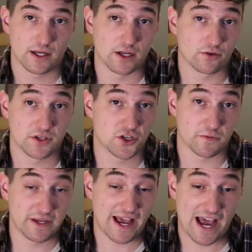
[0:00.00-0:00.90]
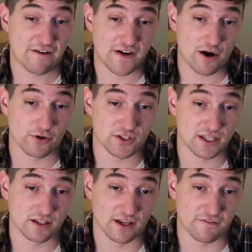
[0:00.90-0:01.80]
it only took me a half hour to
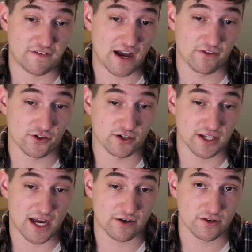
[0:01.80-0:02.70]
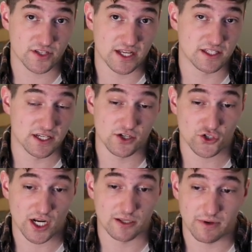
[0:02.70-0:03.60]
get like 500 encounters and to get a
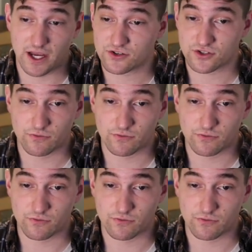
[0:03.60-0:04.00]
shiny patch,